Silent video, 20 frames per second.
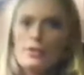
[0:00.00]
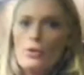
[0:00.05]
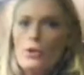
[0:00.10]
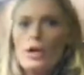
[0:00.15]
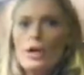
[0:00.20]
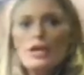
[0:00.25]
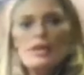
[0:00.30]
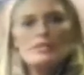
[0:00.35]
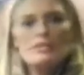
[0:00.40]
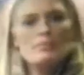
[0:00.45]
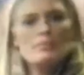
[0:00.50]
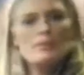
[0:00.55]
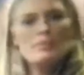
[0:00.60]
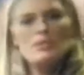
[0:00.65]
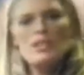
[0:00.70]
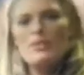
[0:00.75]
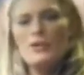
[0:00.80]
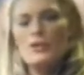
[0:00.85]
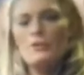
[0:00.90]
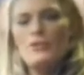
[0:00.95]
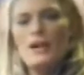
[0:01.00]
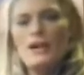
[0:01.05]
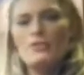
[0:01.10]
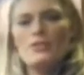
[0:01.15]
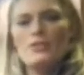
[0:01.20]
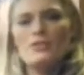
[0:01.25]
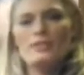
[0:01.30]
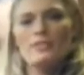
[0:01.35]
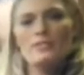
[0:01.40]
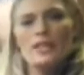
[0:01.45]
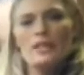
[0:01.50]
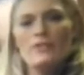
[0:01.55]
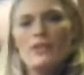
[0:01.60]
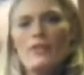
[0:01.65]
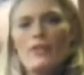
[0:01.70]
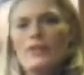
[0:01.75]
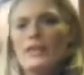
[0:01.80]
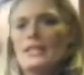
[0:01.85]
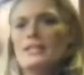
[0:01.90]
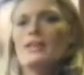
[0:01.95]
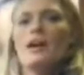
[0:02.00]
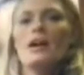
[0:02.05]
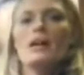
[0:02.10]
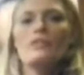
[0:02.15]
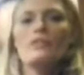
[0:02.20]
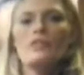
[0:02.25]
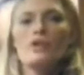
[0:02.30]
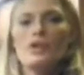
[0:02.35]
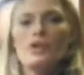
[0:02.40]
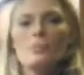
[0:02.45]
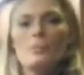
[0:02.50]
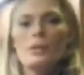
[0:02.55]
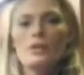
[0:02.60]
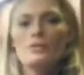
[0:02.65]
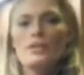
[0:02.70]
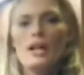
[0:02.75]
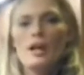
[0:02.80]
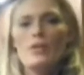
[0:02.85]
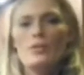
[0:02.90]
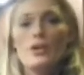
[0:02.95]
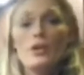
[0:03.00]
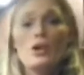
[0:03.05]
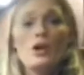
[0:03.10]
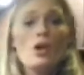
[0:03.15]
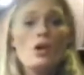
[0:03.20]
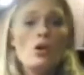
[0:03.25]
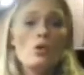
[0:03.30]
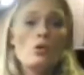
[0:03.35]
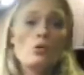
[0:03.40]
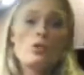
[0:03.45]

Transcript: So sometimes you have your favorites. Instead of having a ton of cookbooks out there,